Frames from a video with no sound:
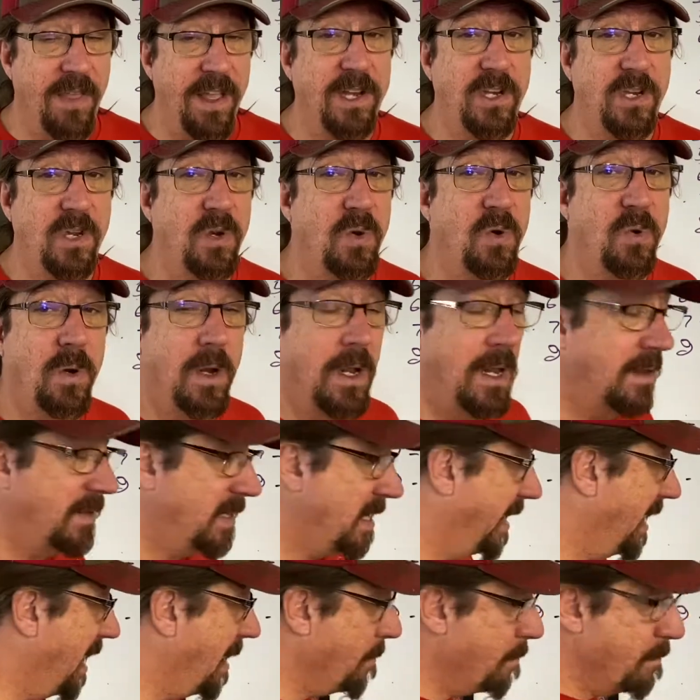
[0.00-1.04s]
do to
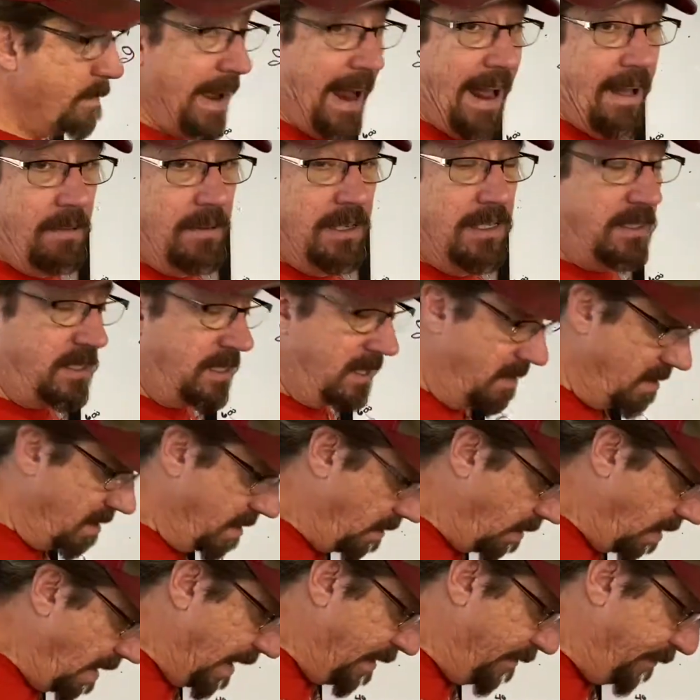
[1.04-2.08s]
keep balance in their
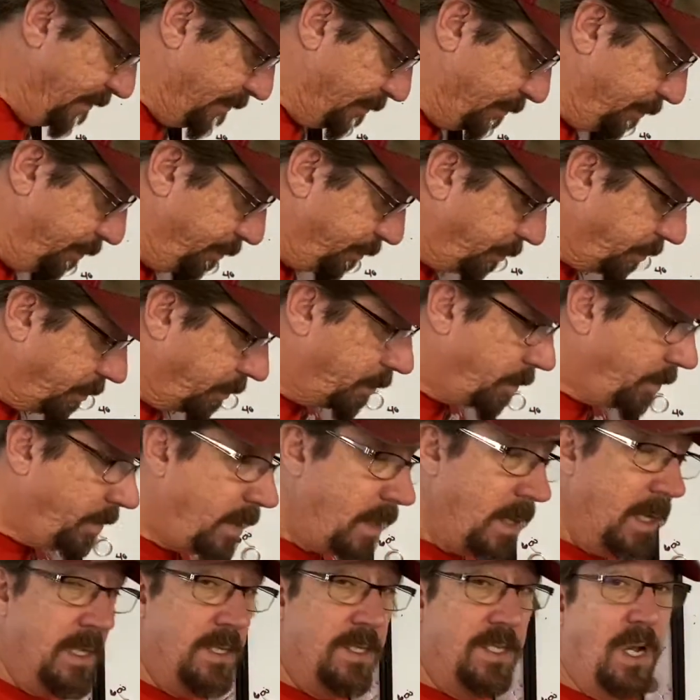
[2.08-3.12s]
life.
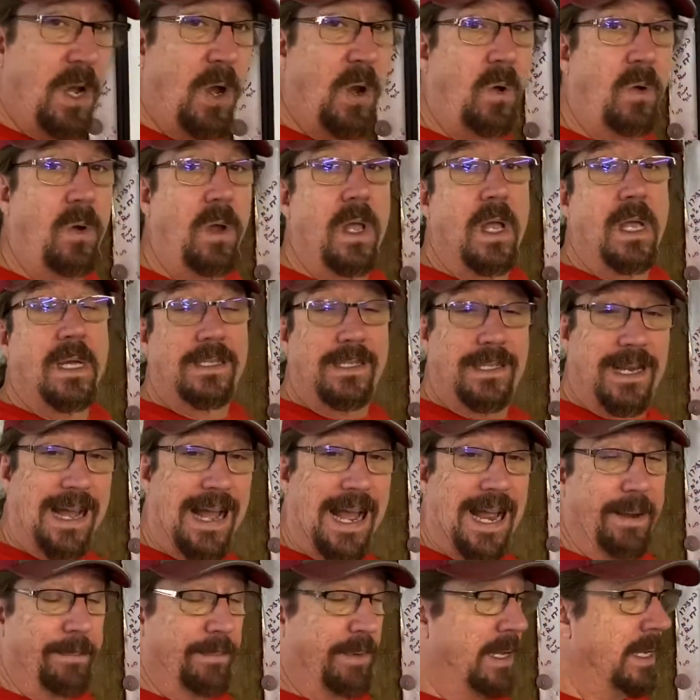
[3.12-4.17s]
So, time.